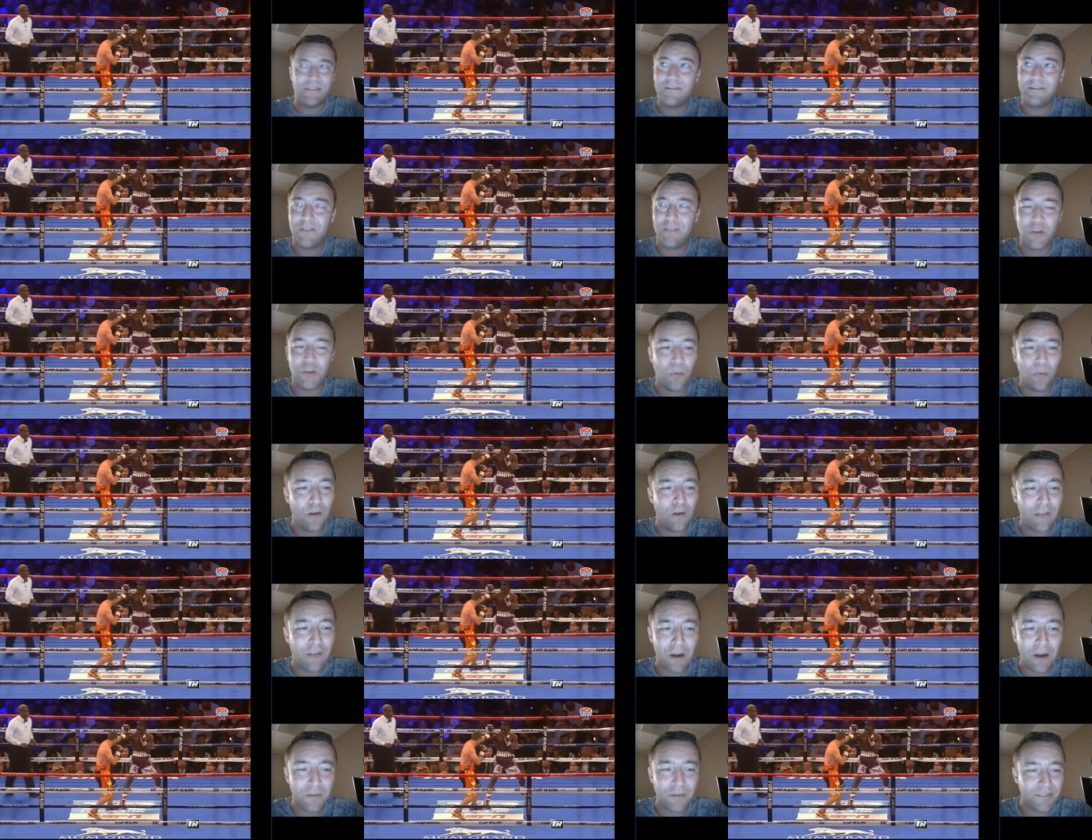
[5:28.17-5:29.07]
twelve
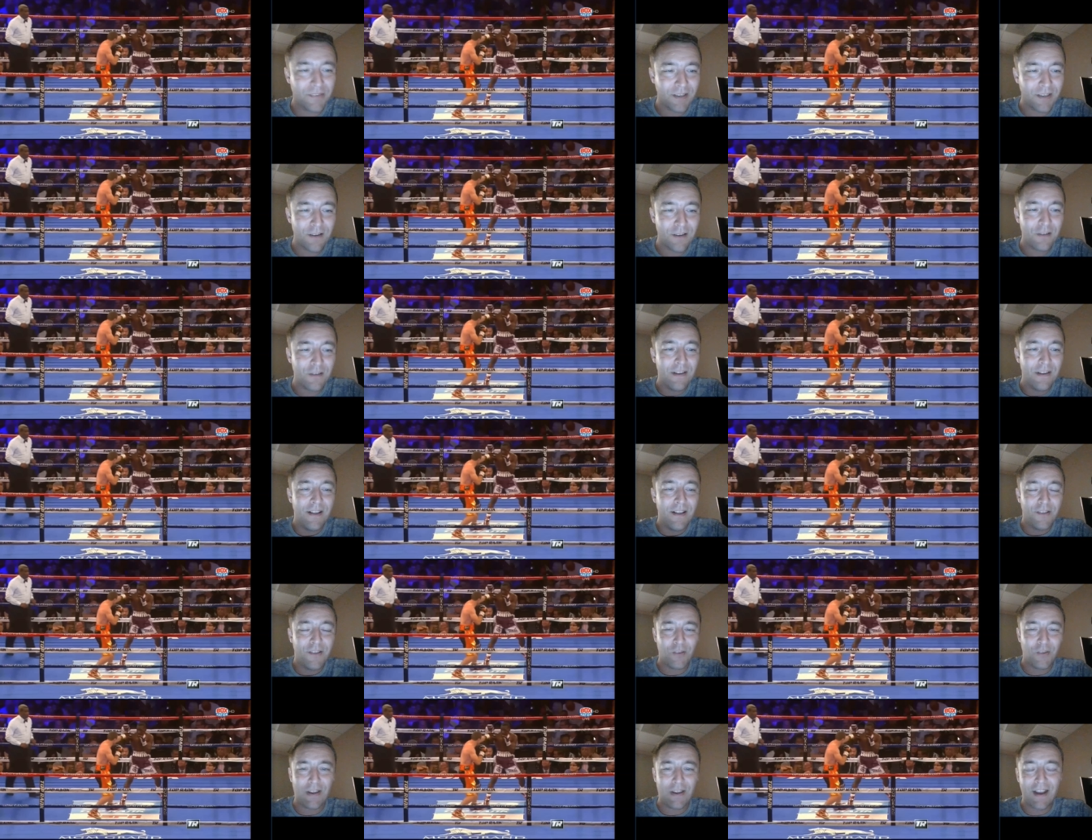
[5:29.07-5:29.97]
hours ago,
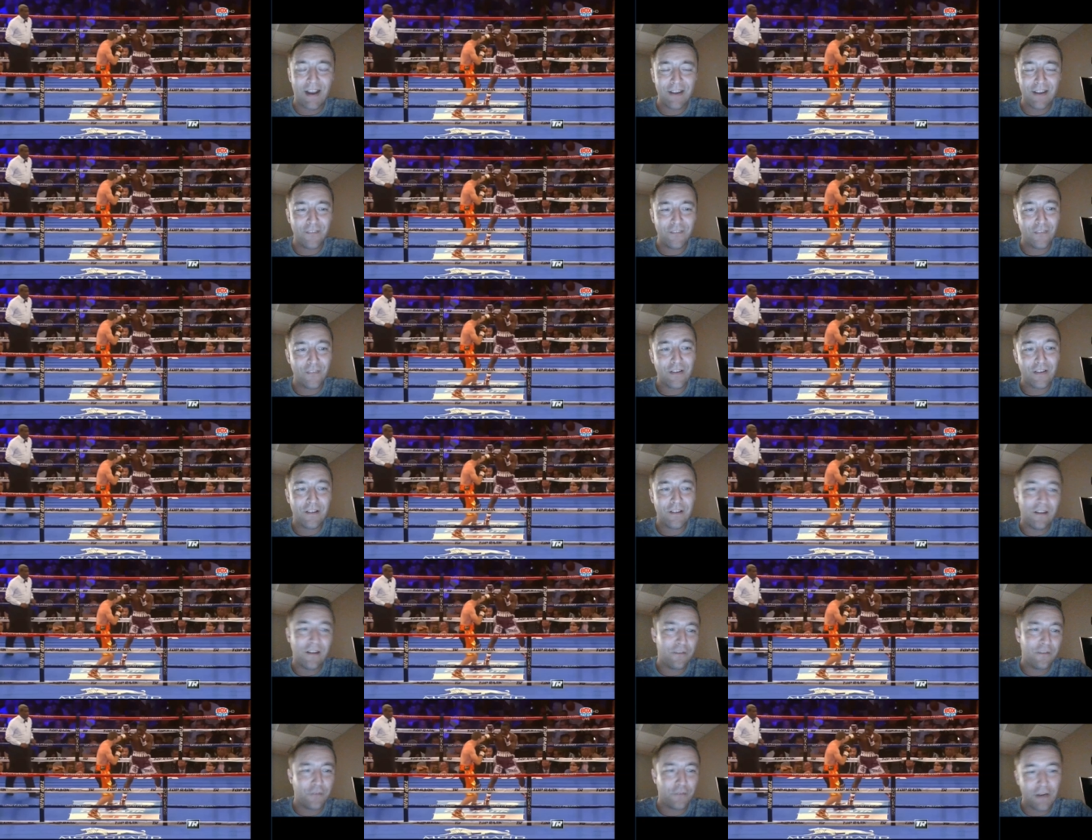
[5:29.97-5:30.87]
so I kind of
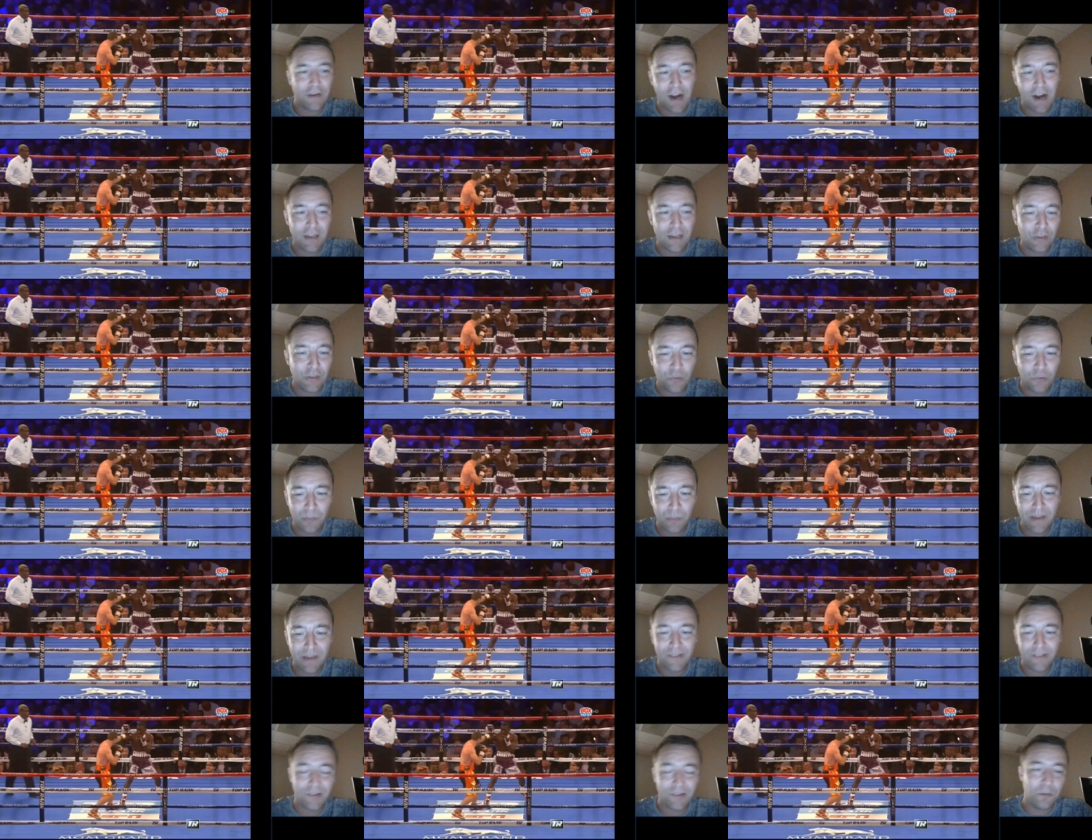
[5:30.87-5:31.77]
forgot a little
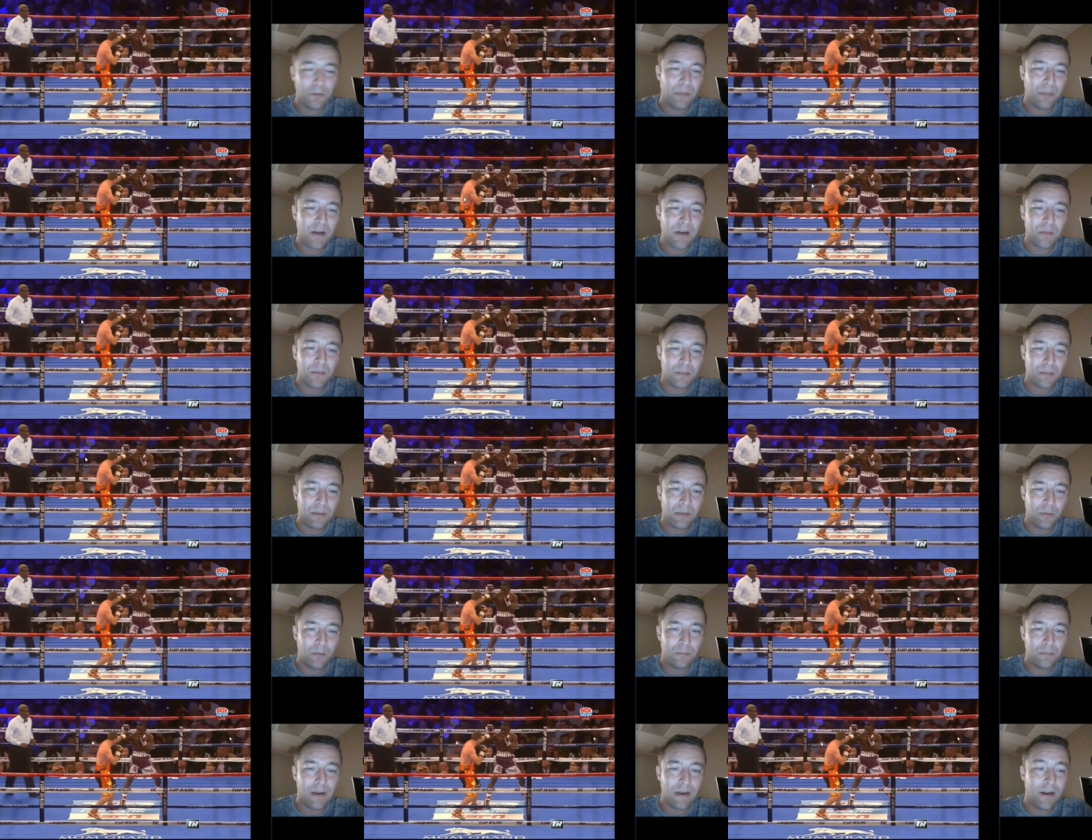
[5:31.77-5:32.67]
bit, so bear with me
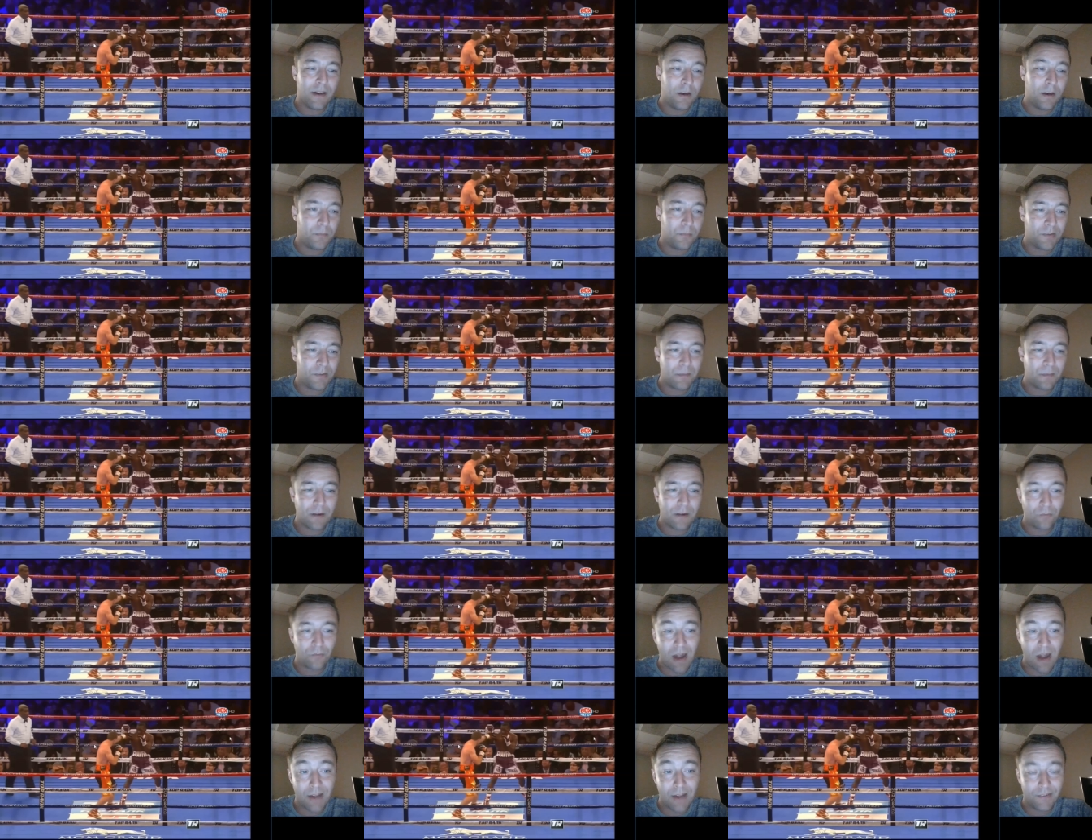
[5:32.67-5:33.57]
with my ums and my
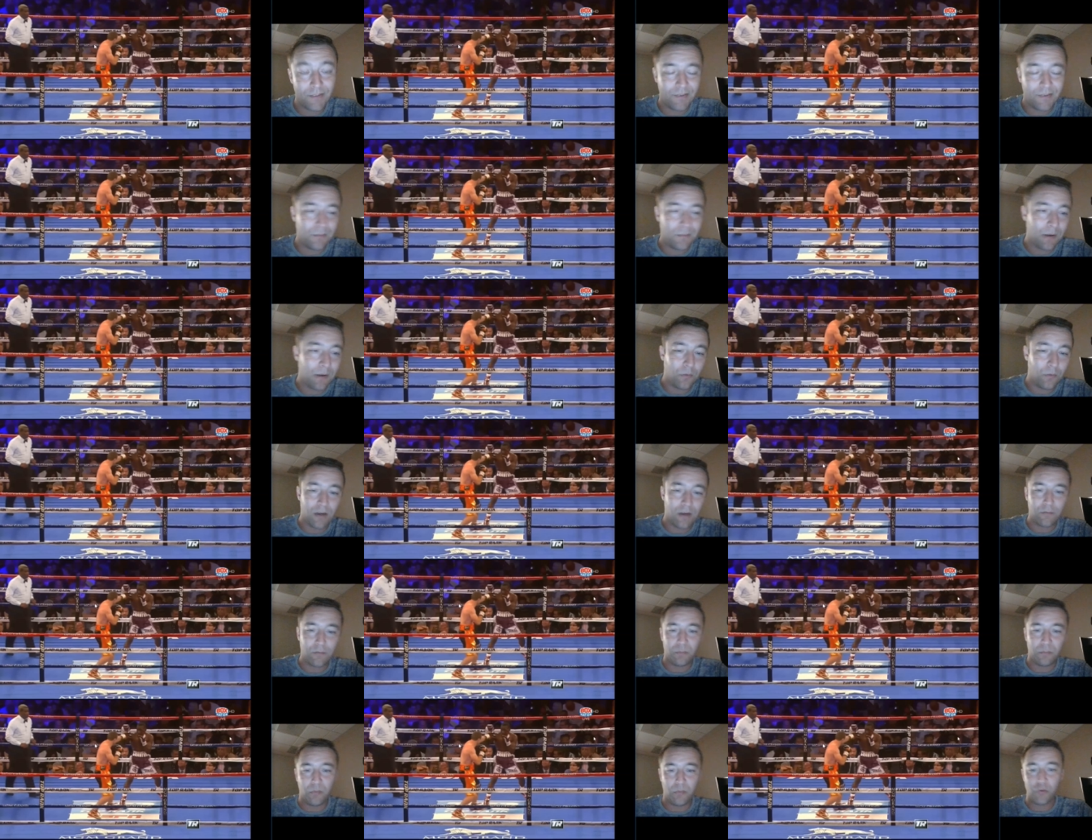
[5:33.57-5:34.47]
rights and my
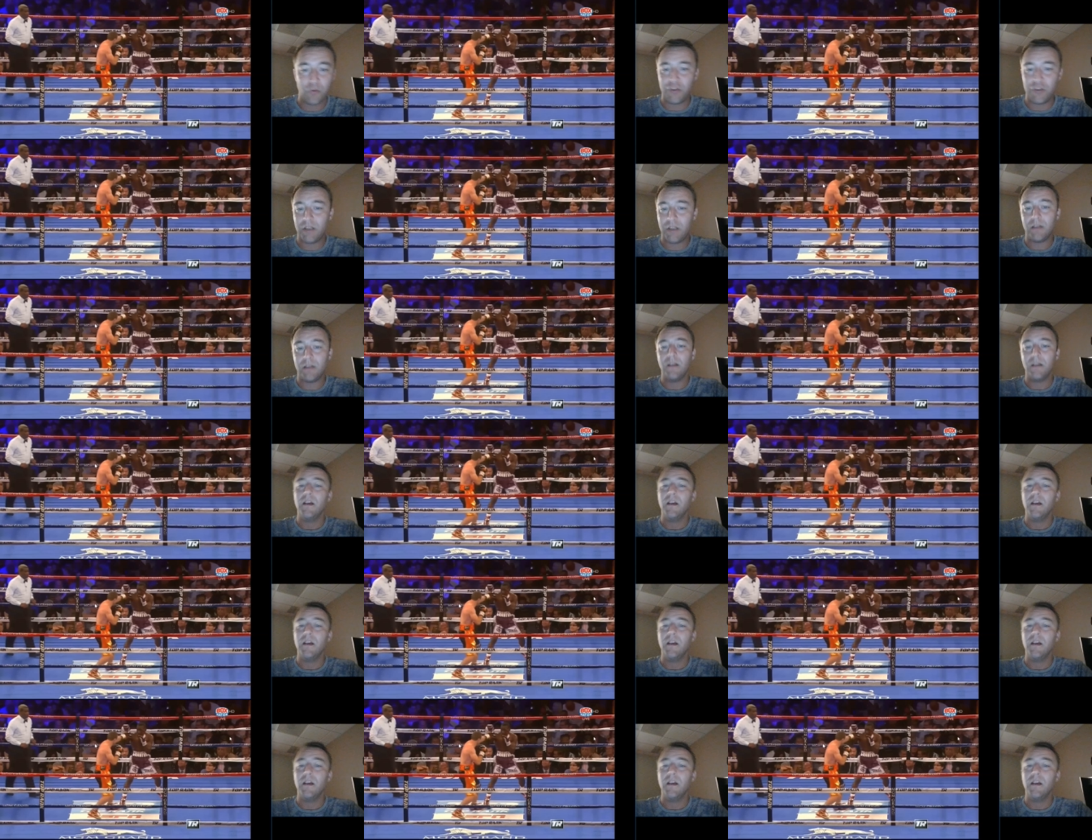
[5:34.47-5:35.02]
whatever bullshit.